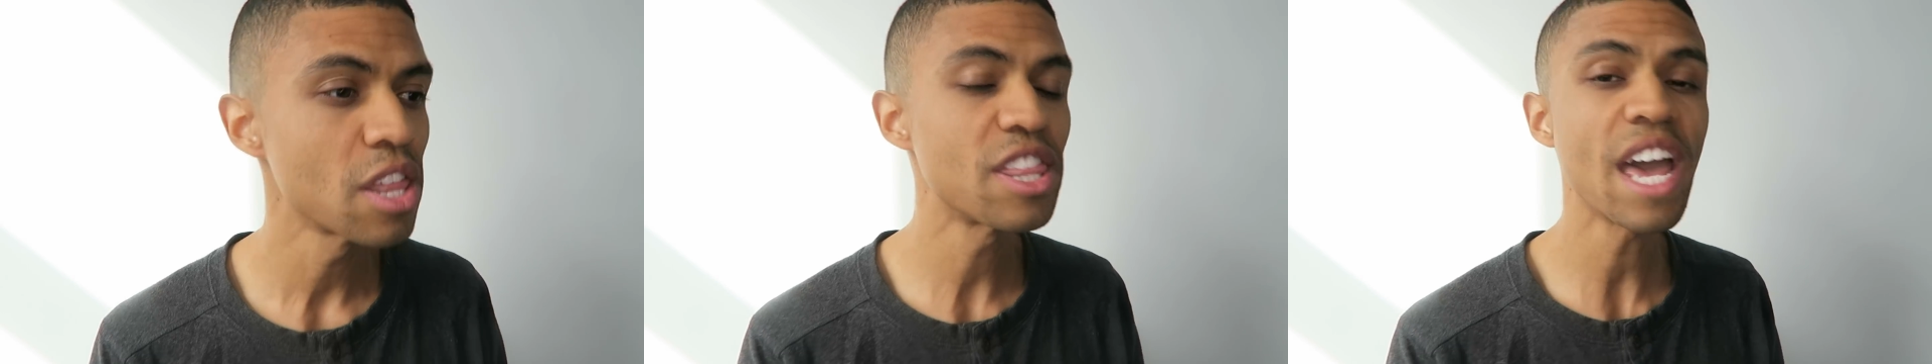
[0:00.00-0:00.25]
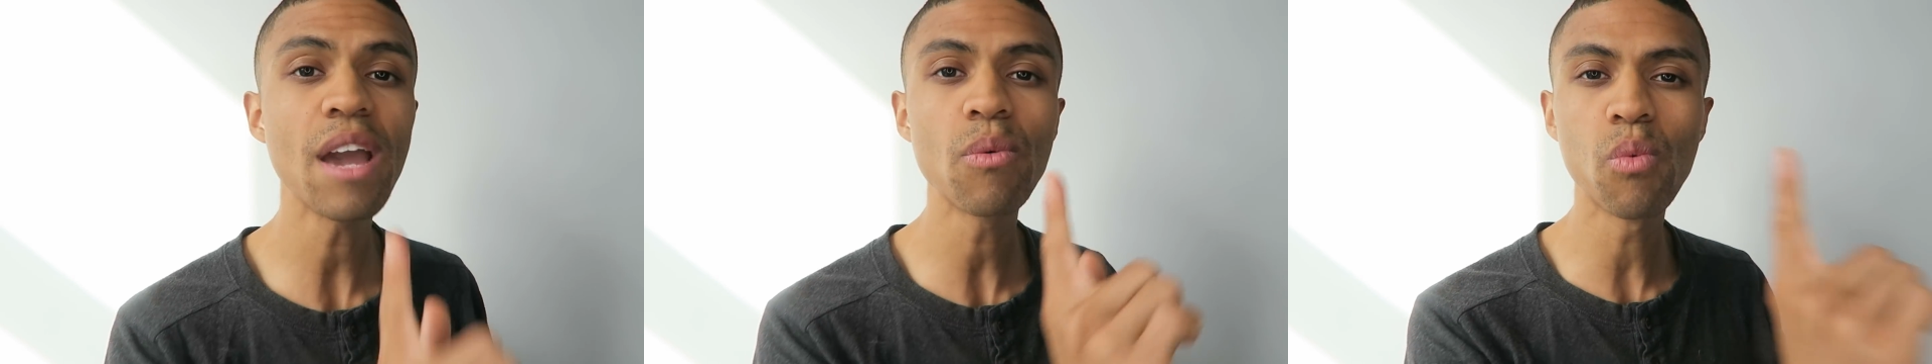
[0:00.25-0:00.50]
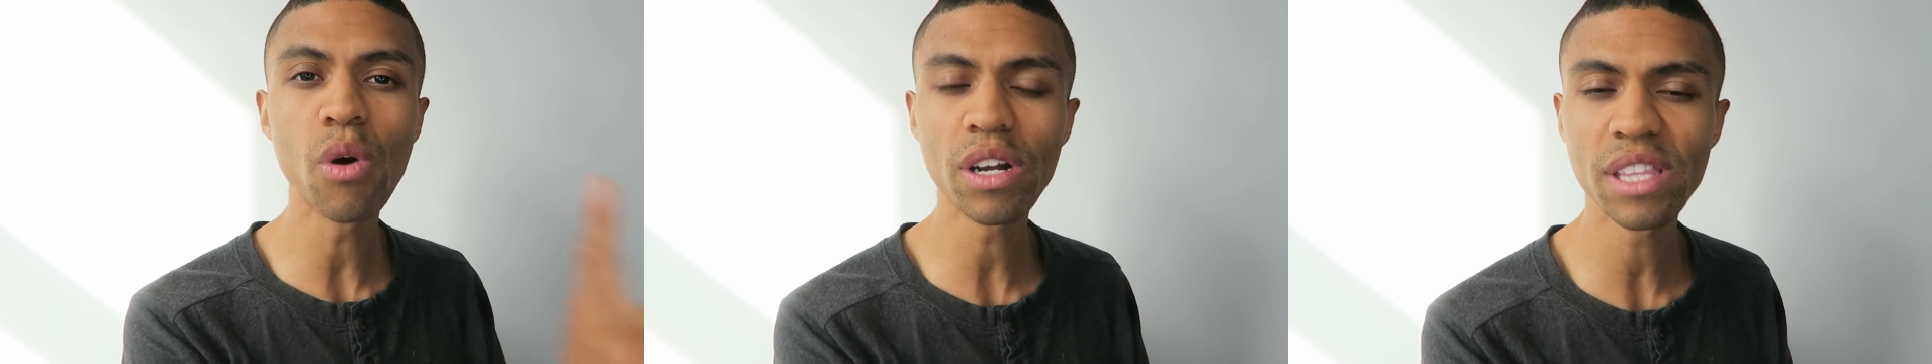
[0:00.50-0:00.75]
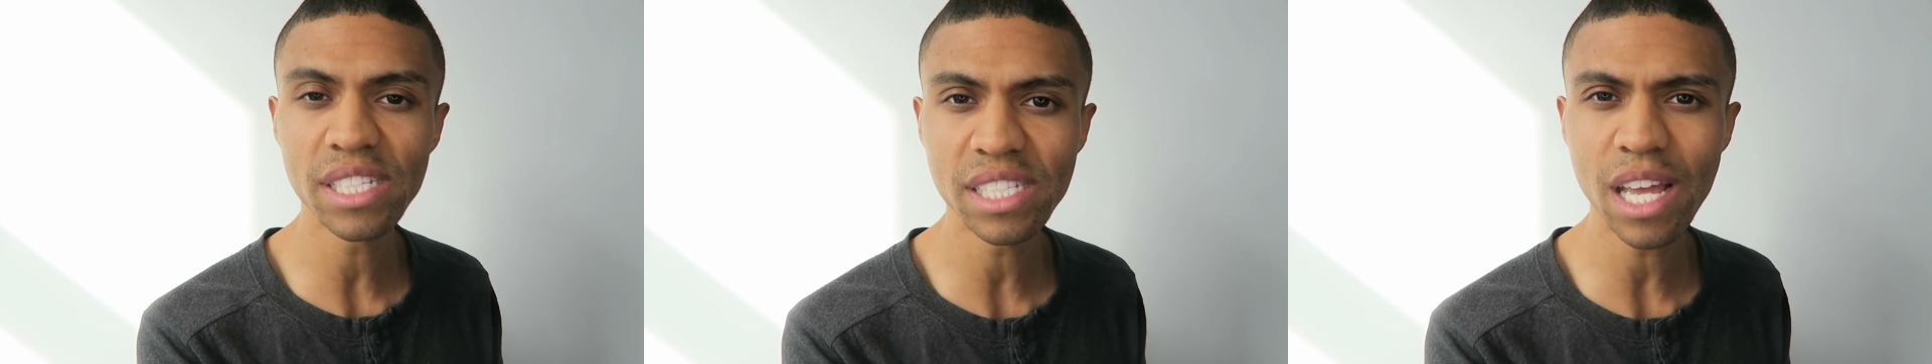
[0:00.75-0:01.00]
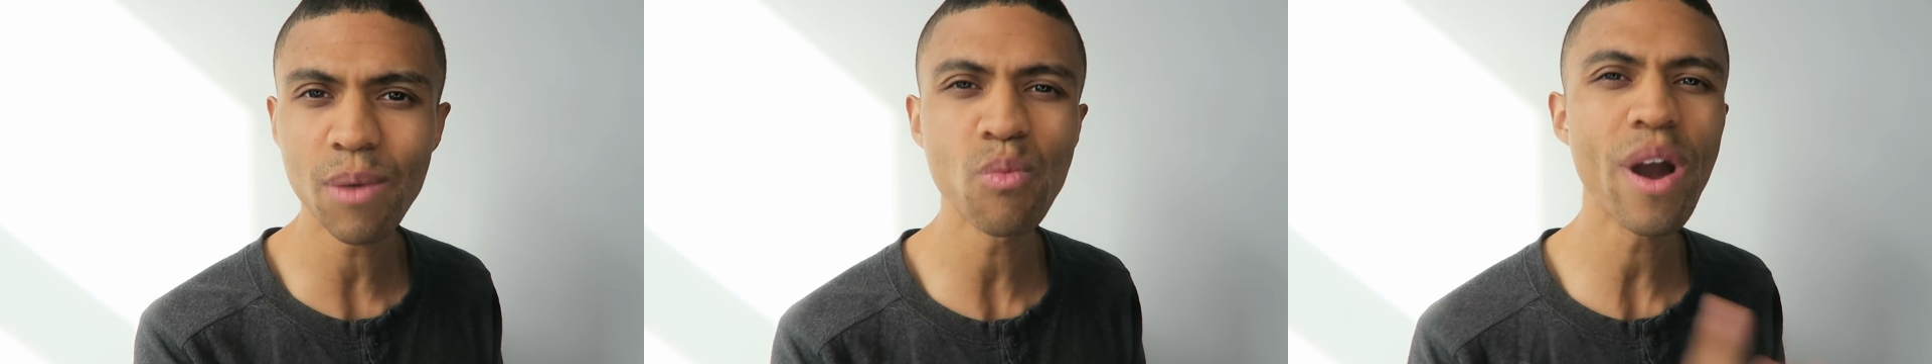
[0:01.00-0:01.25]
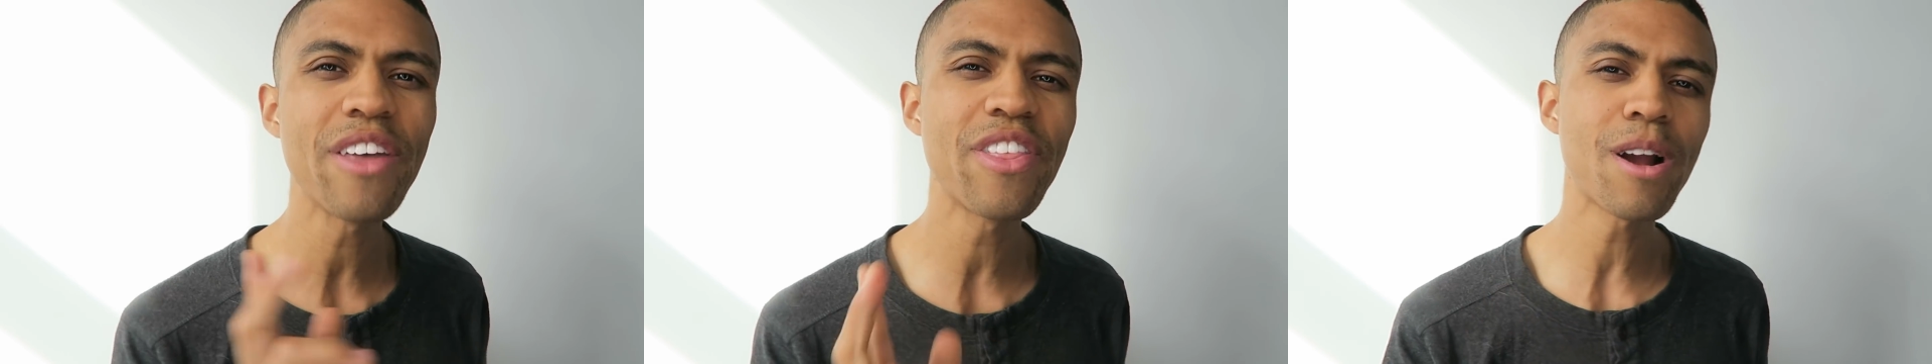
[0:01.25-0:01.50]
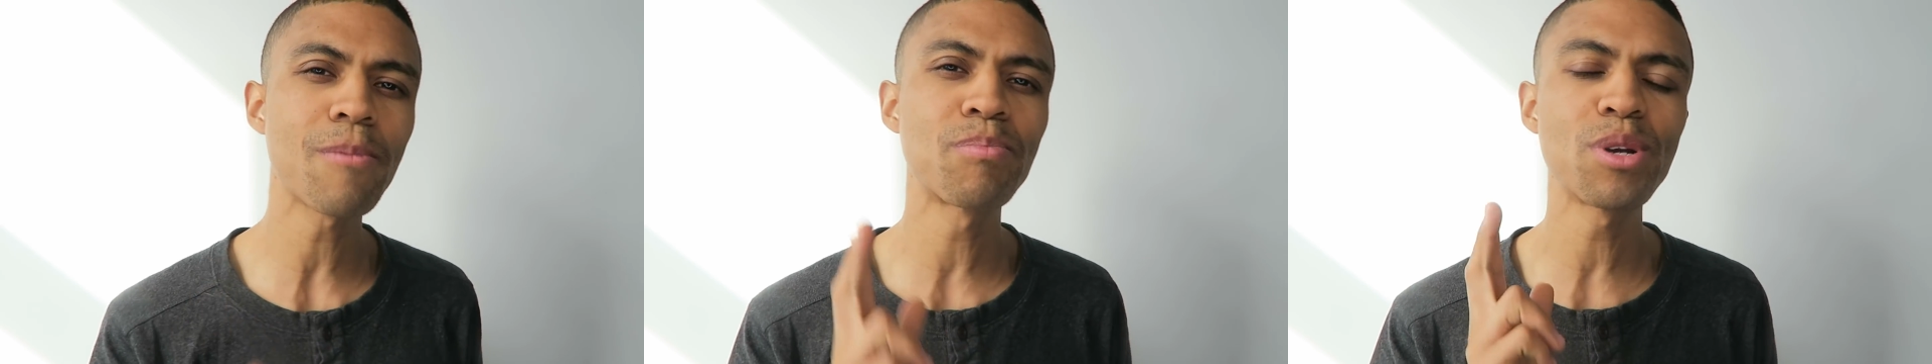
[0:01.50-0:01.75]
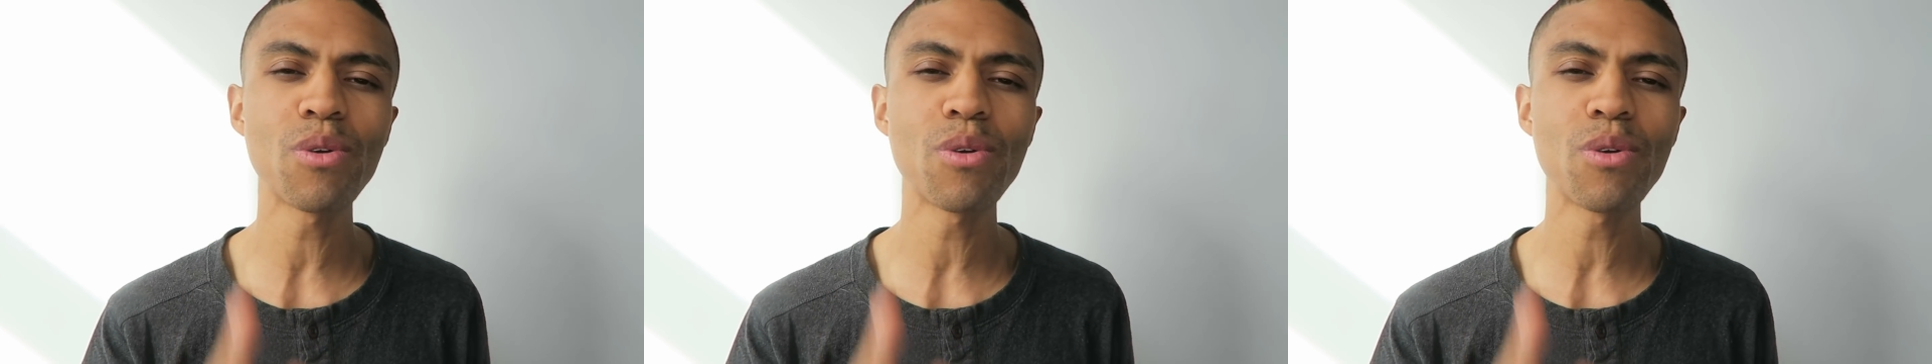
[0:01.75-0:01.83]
They work the same way. They are